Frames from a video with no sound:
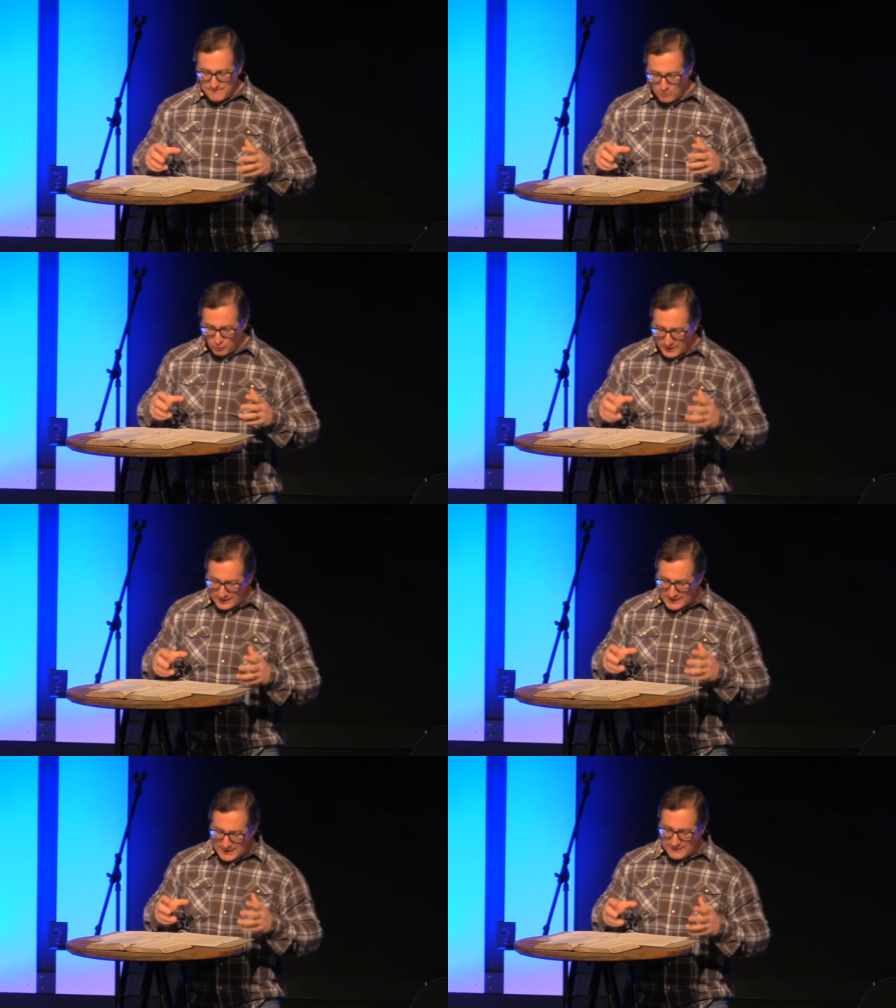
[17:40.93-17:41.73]

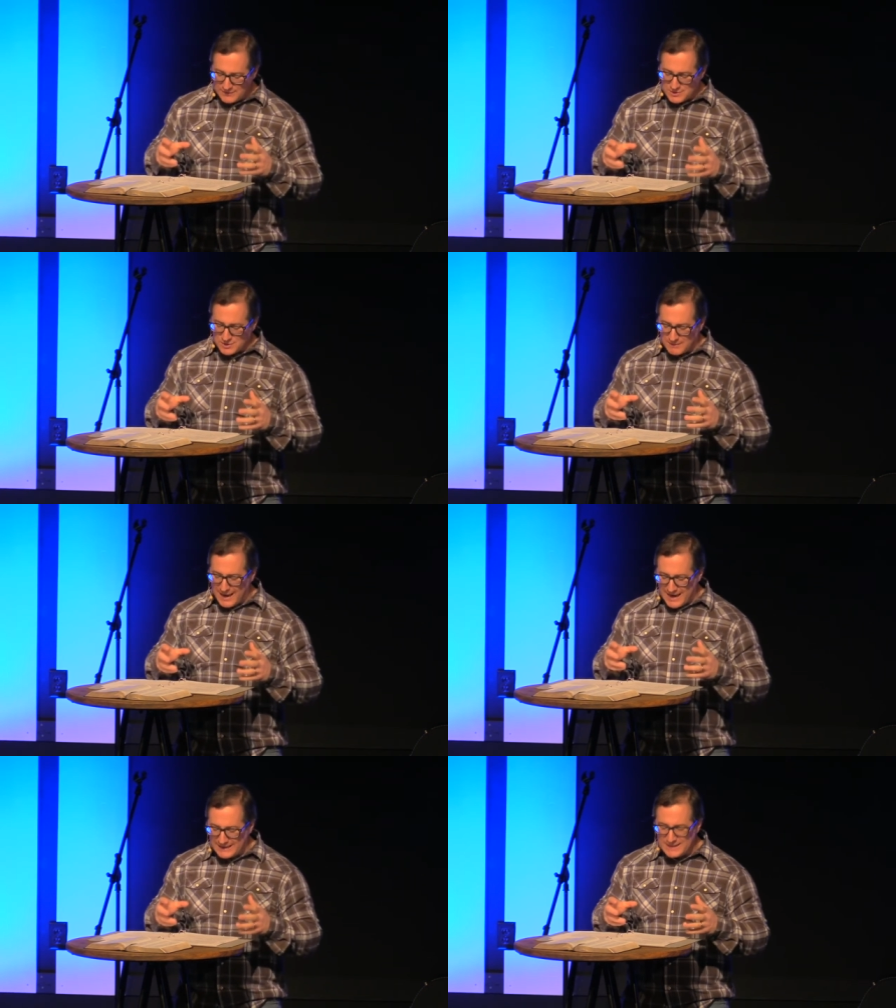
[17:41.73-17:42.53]
really give us some
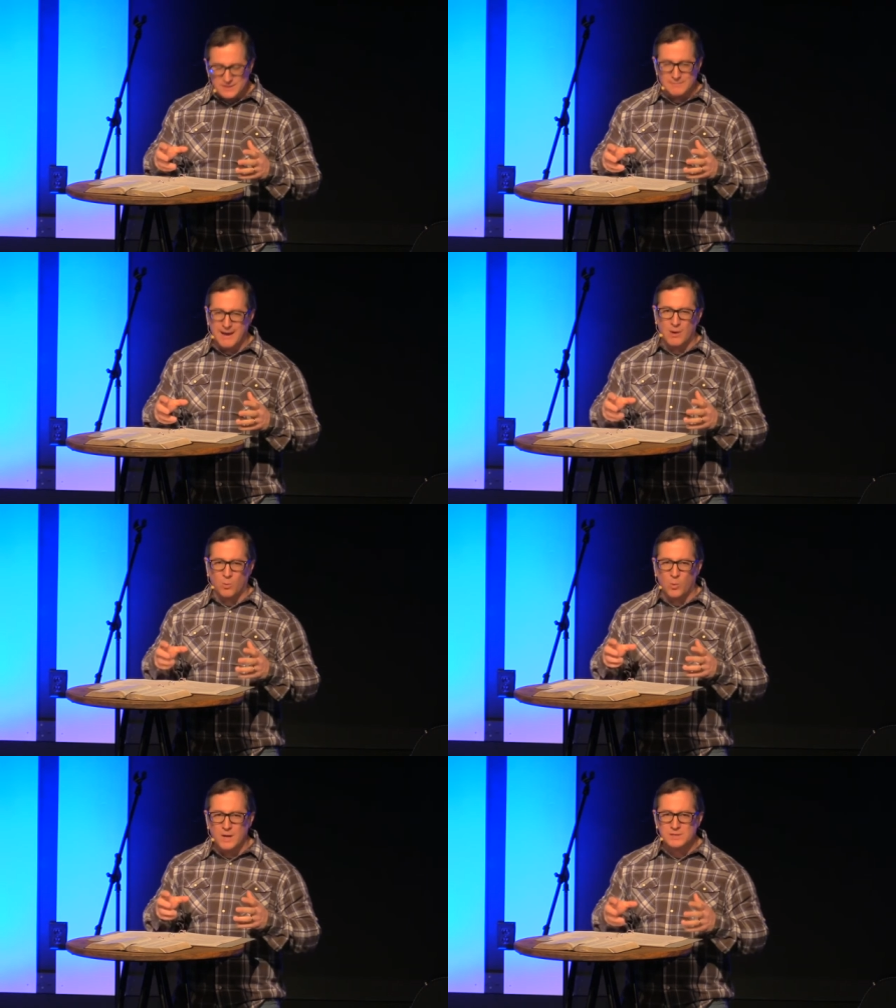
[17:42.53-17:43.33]
ideas
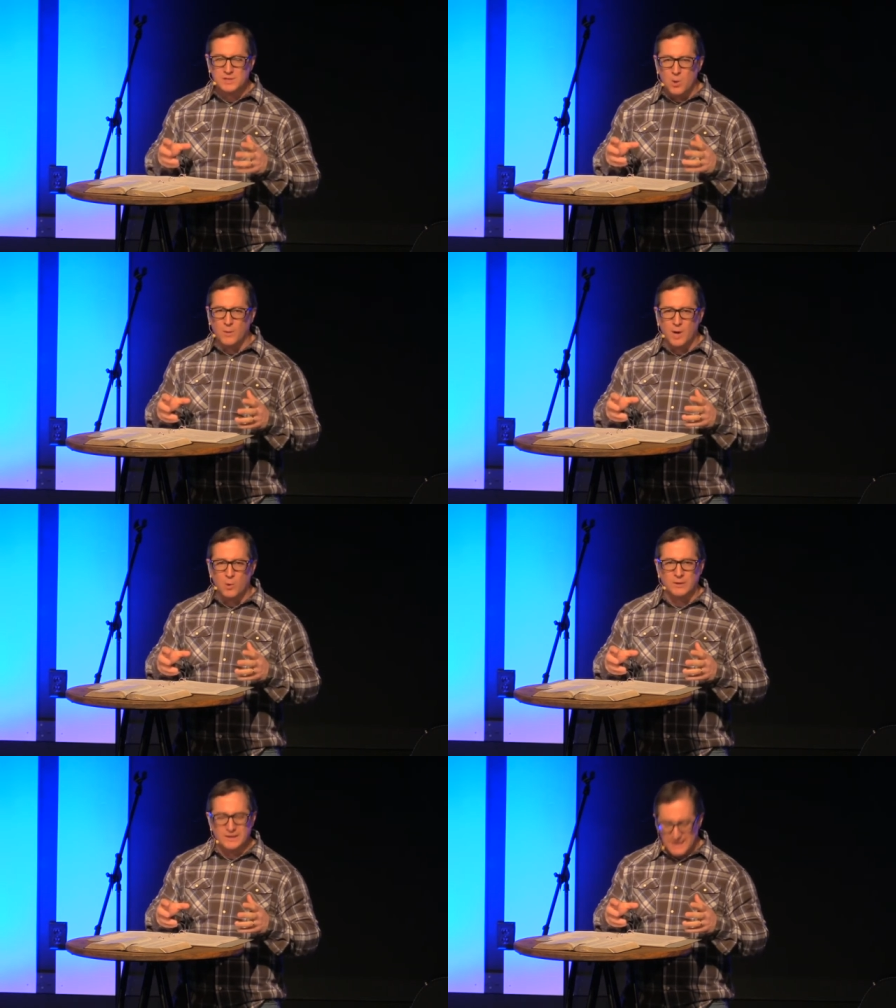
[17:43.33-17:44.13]
about what's going
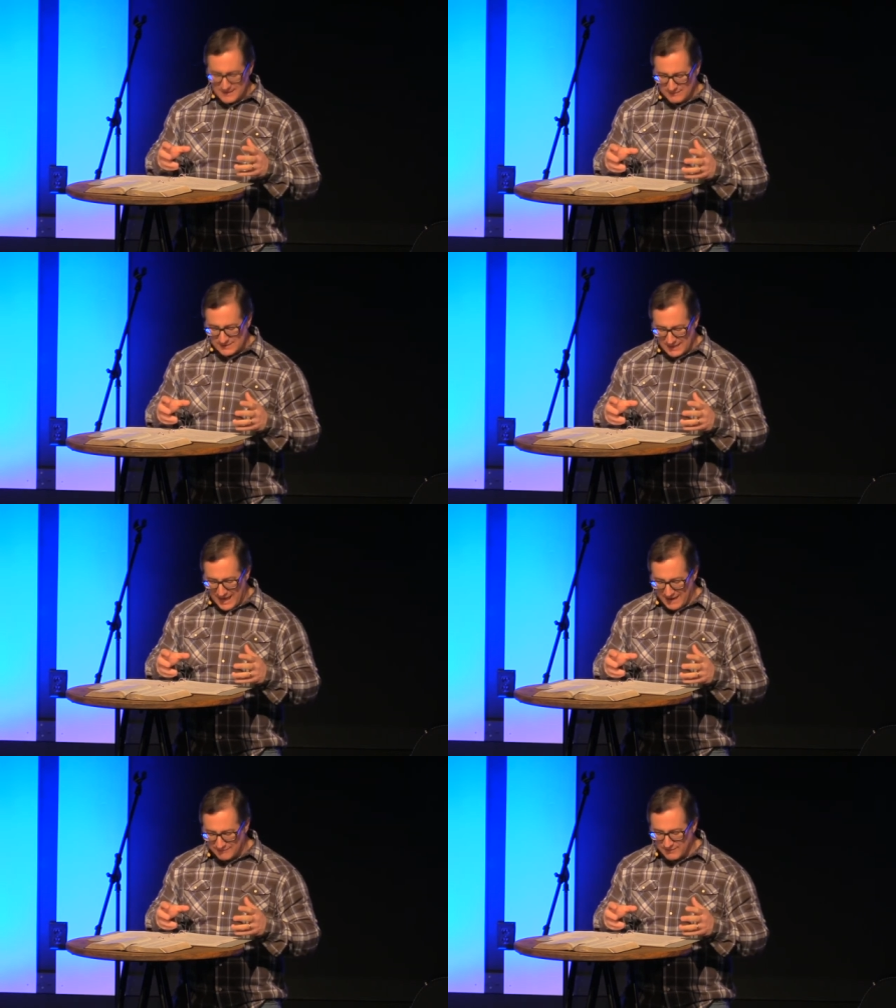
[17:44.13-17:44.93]
on in David's
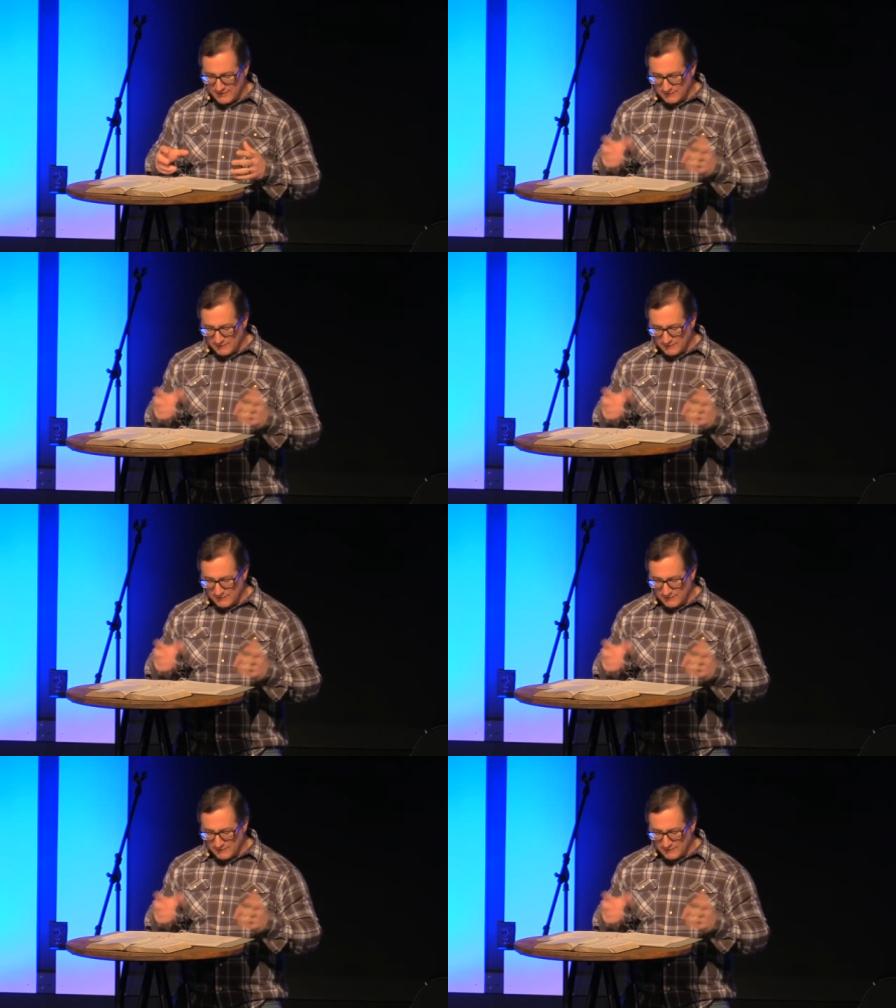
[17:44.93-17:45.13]
life.